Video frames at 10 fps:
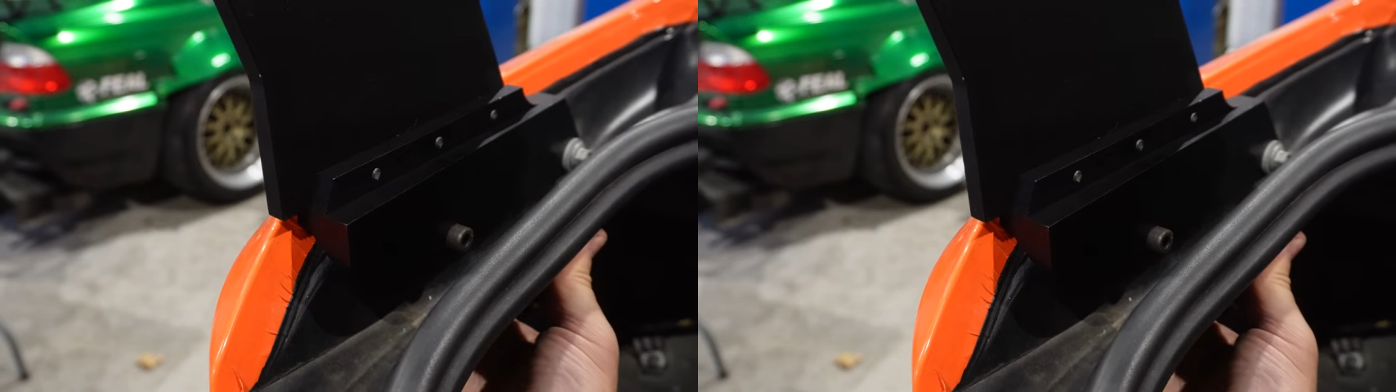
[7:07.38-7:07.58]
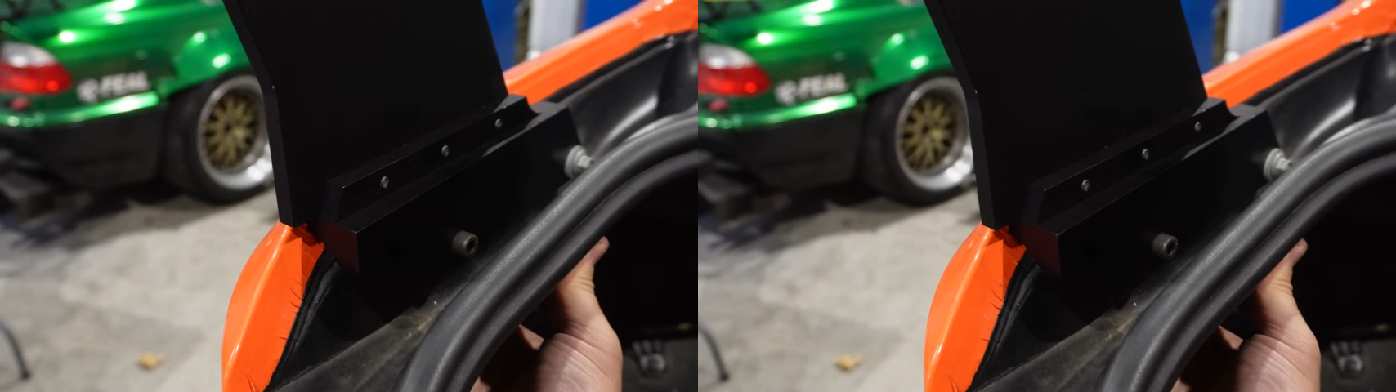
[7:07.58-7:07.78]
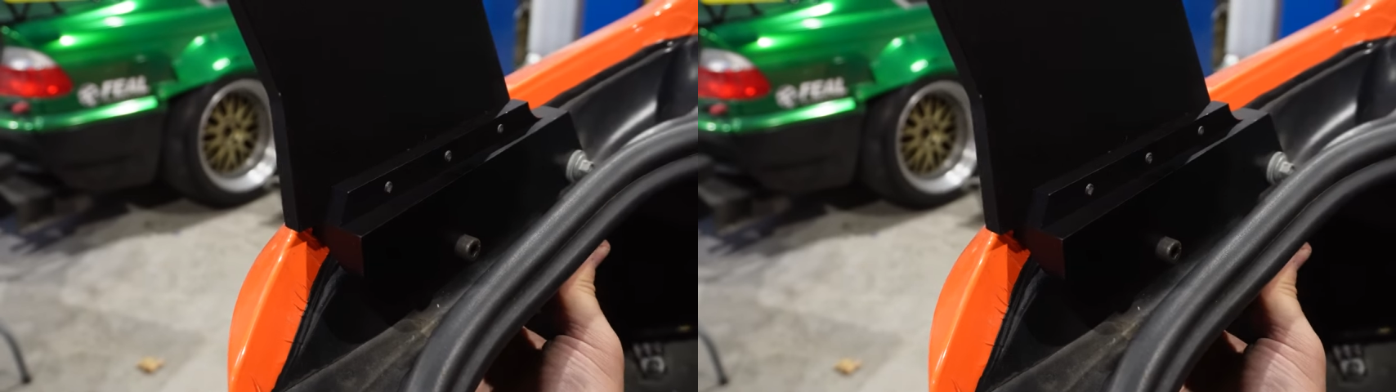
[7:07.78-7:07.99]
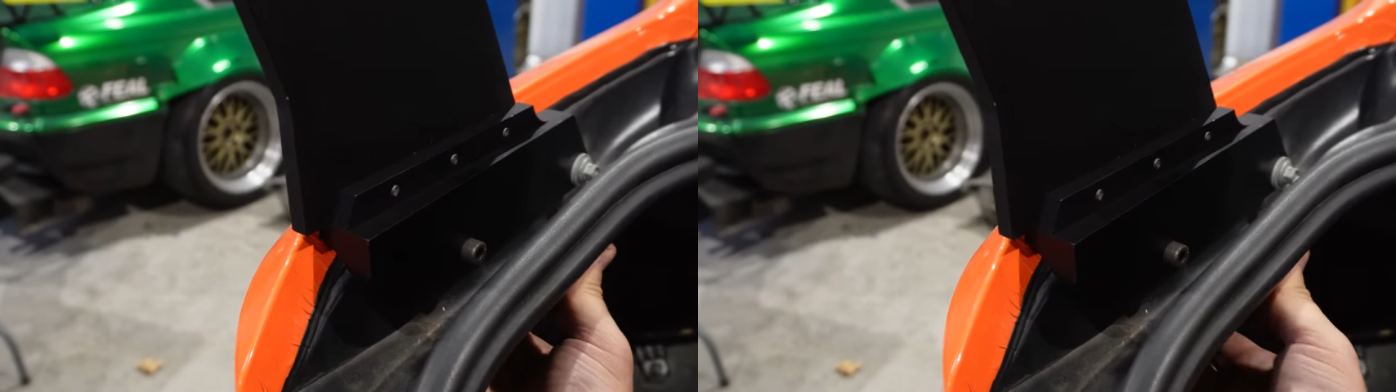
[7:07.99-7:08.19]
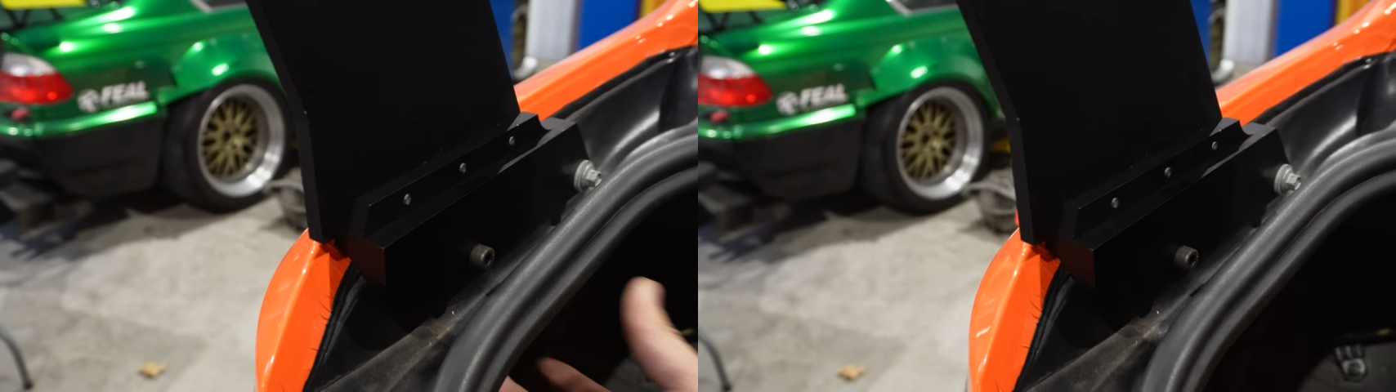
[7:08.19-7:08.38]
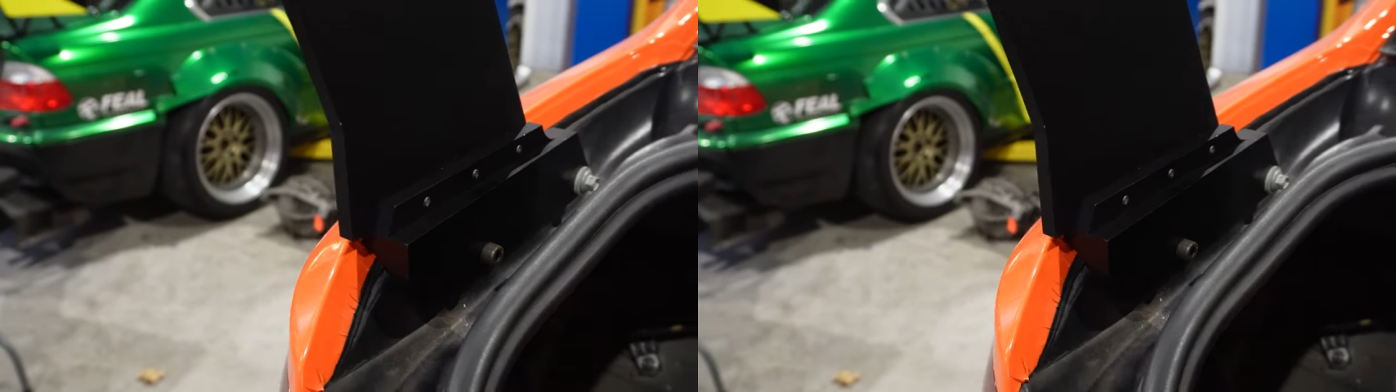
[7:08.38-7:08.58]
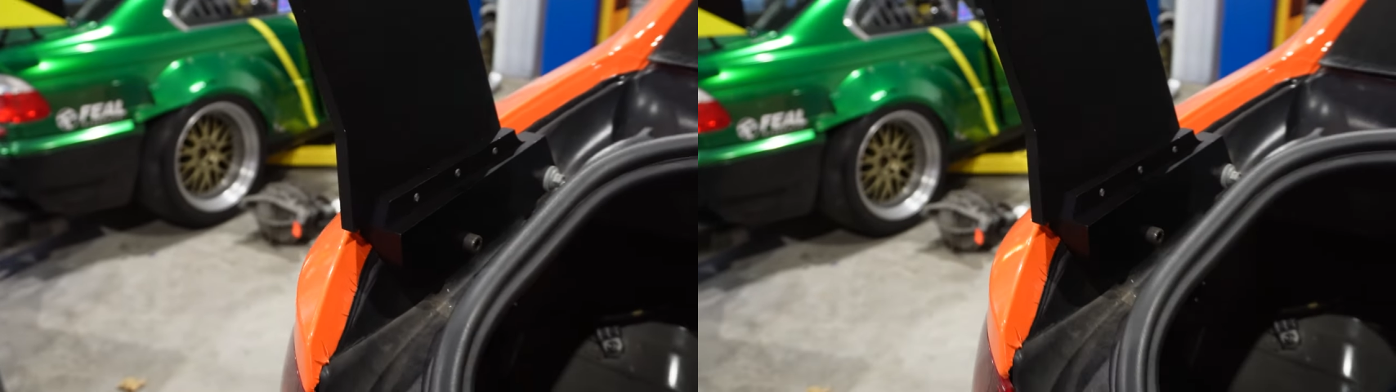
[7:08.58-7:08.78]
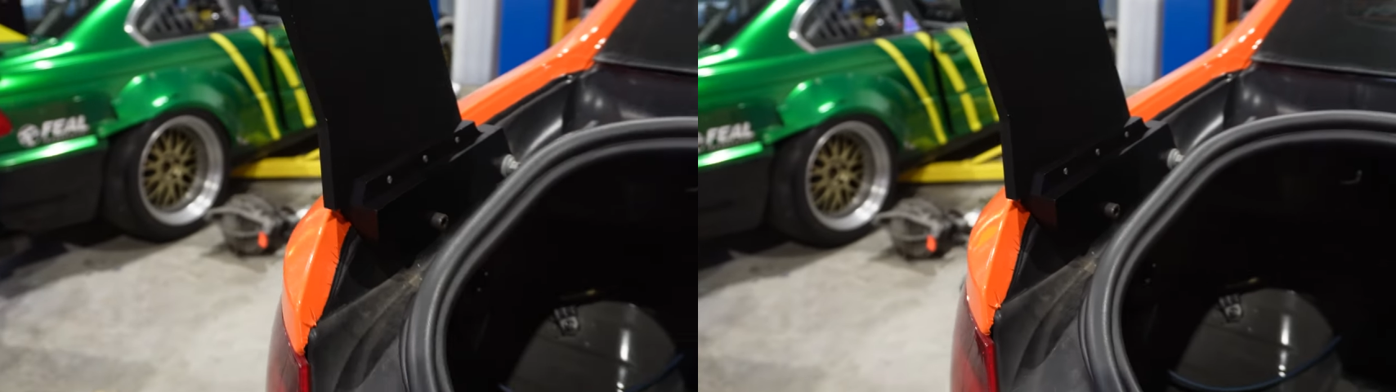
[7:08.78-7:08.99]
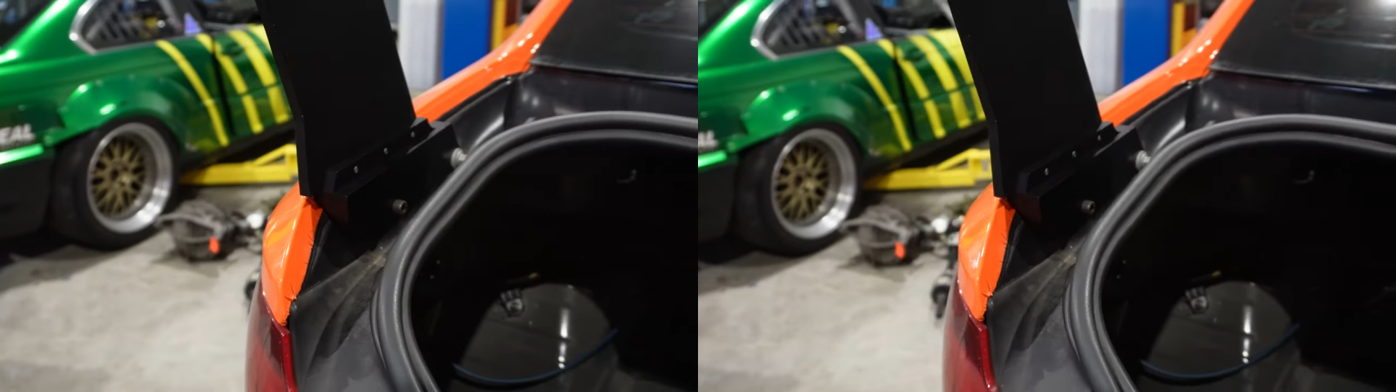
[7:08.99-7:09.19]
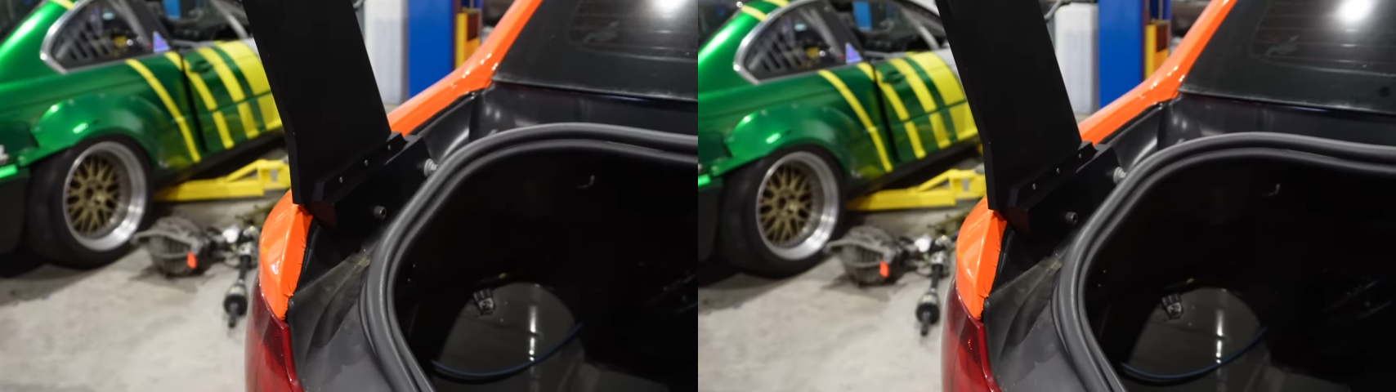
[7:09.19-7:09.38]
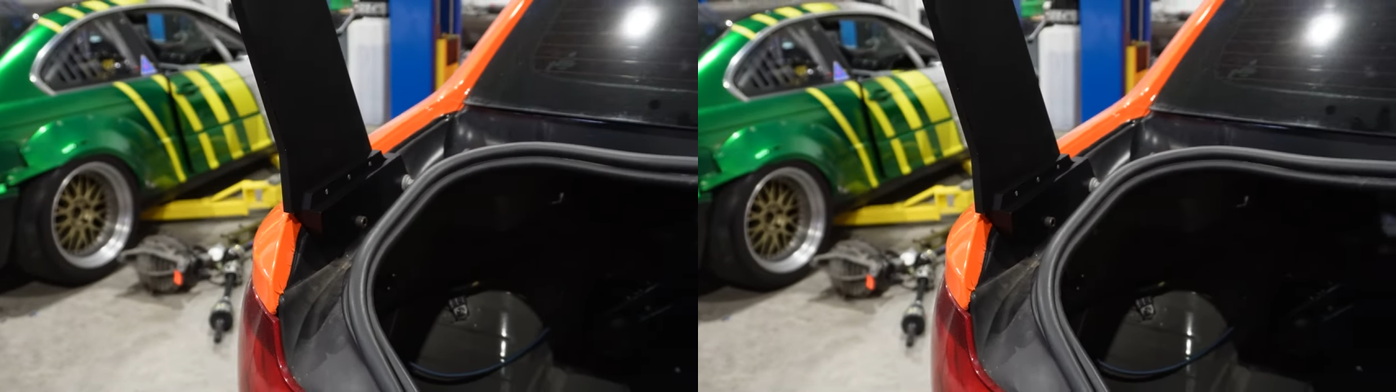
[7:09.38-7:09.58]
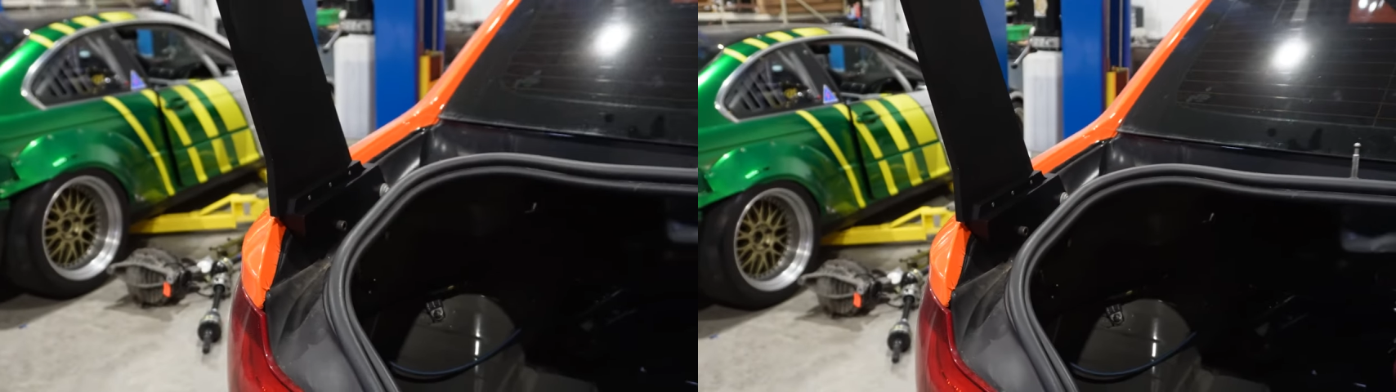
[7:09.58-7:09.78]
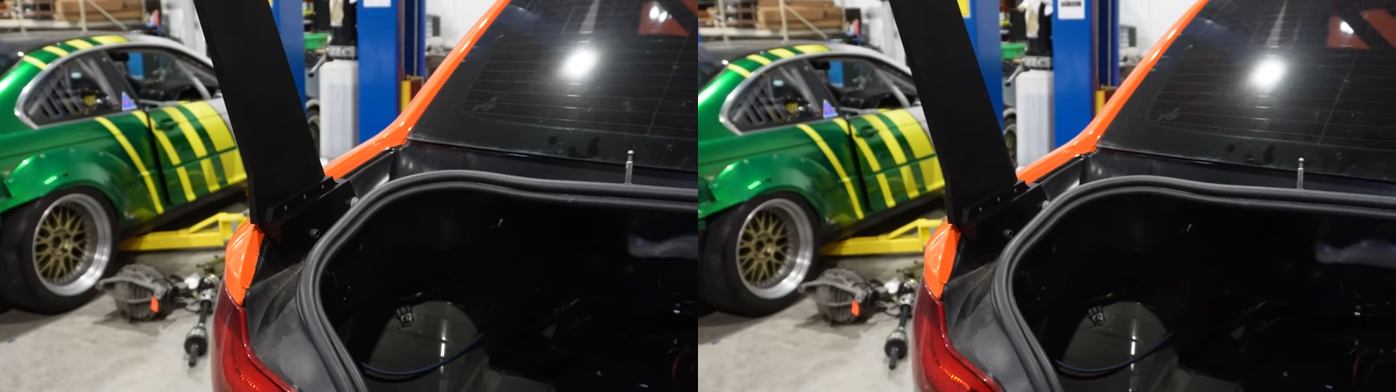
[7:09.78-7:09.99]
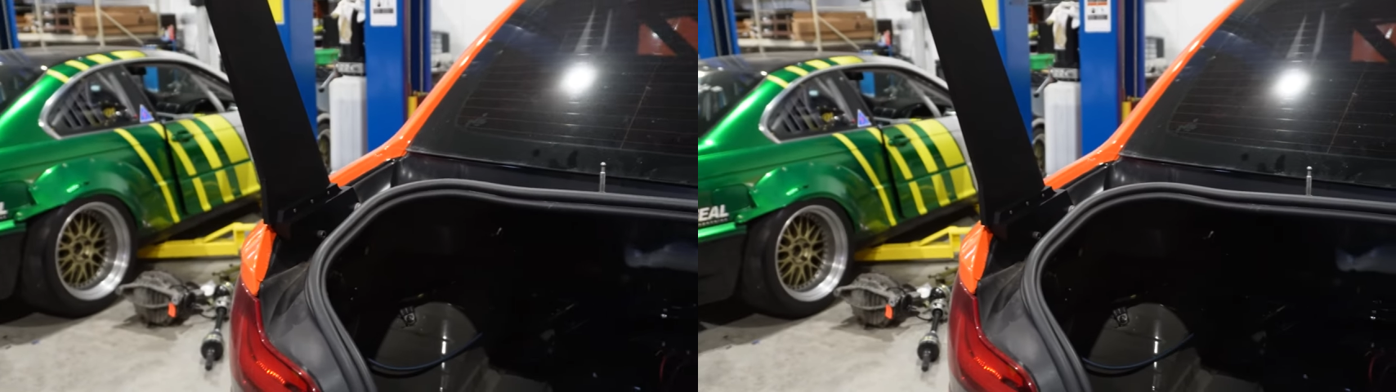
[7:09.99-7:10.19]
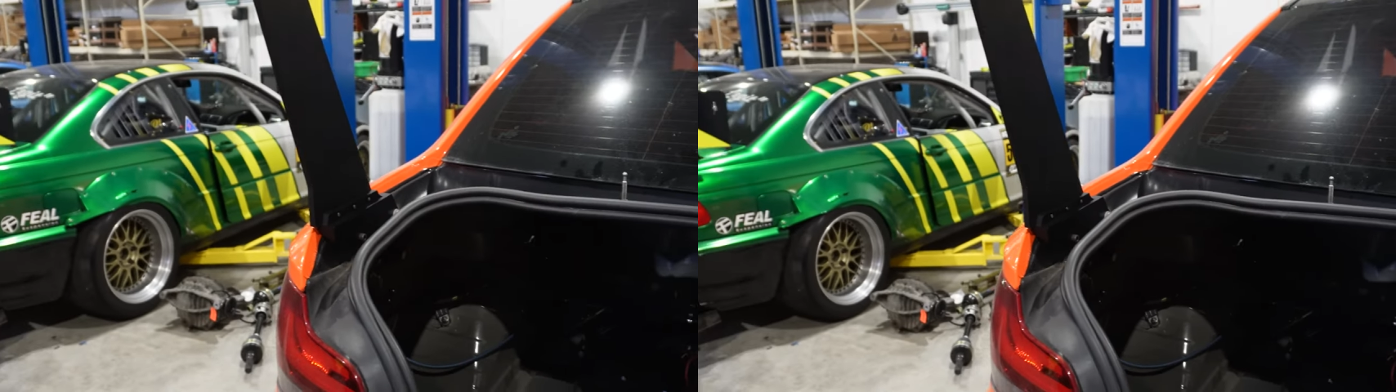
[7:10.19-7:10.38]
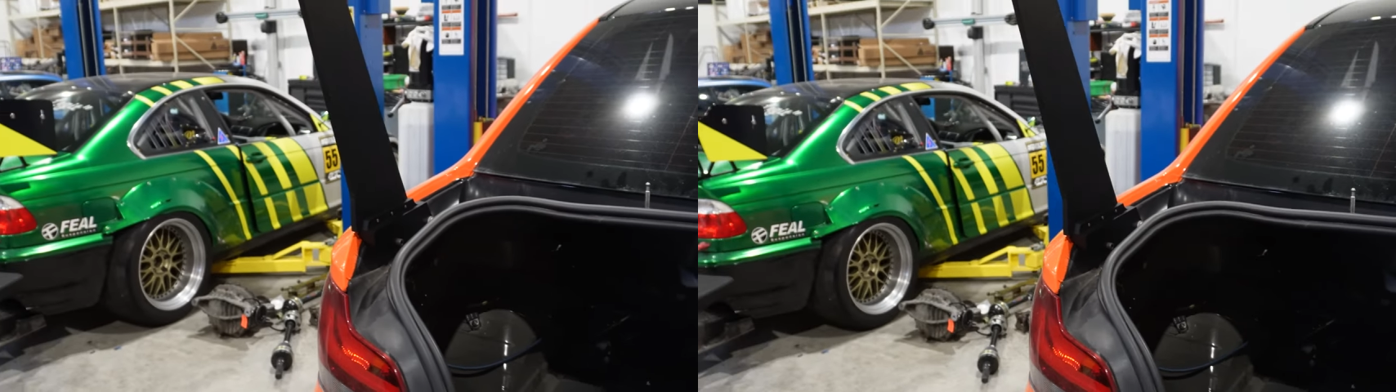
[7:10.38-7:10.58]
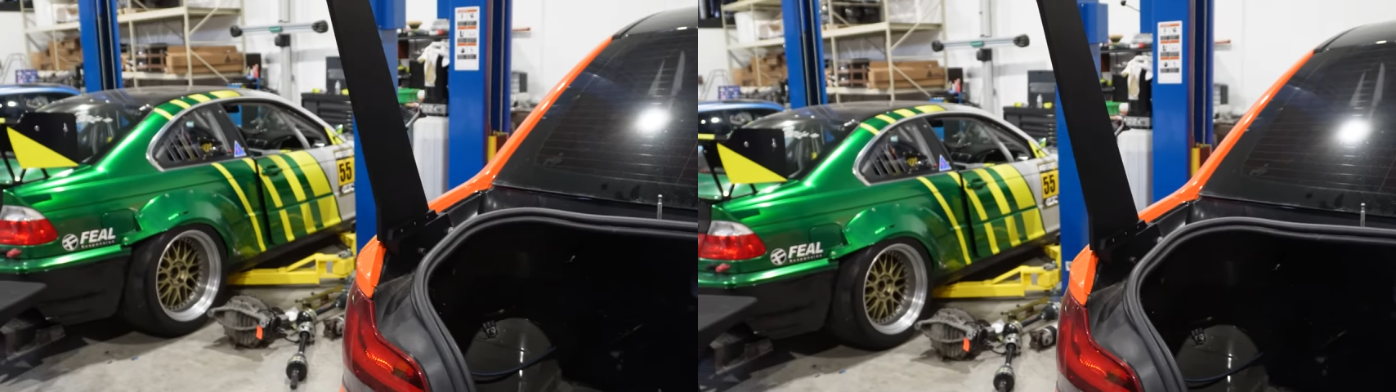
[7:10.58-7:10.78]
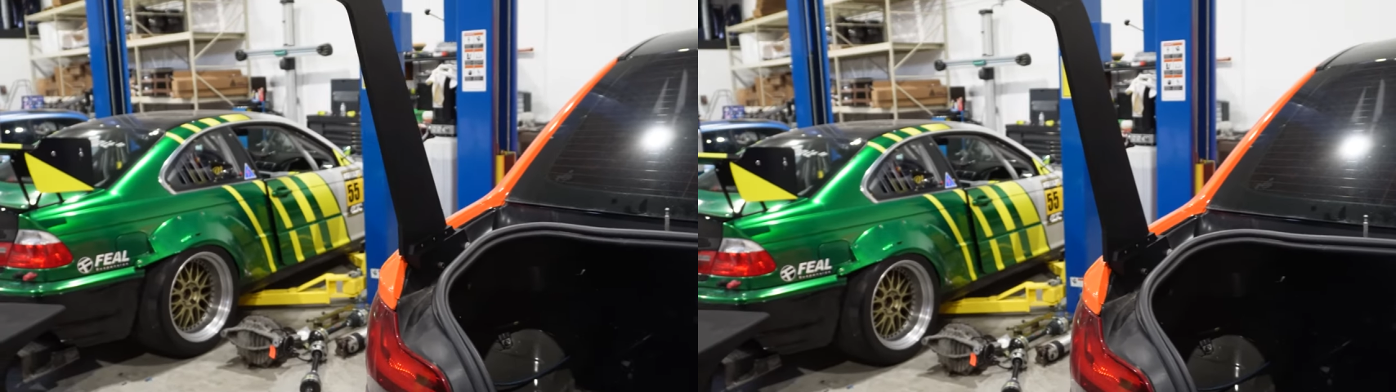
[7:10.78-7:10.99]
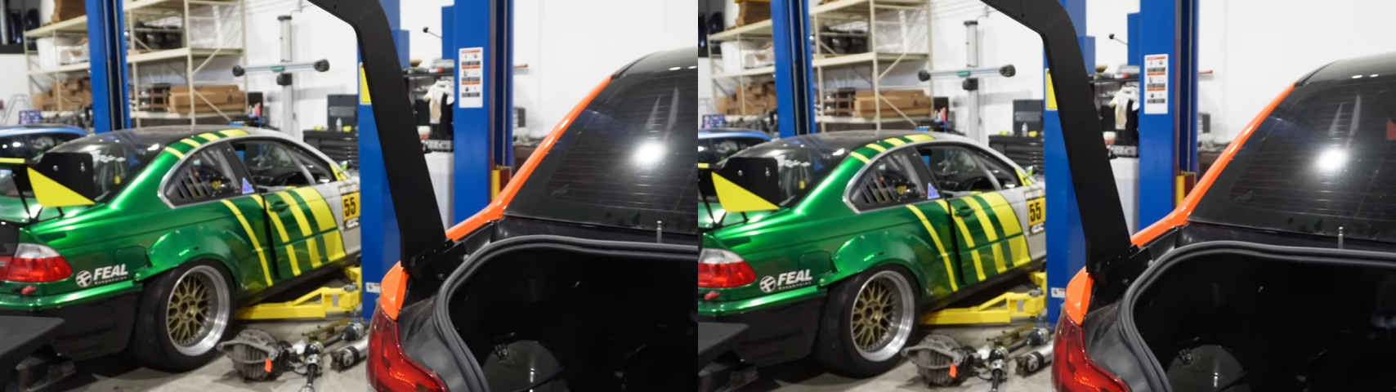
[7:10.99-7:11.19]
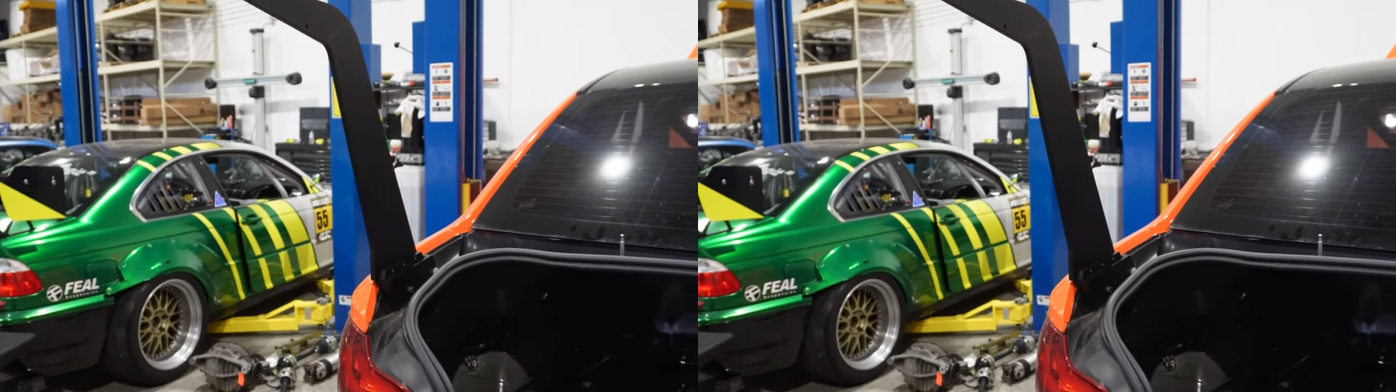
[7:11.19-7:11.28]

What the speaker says: Nobody's mouth can be seen.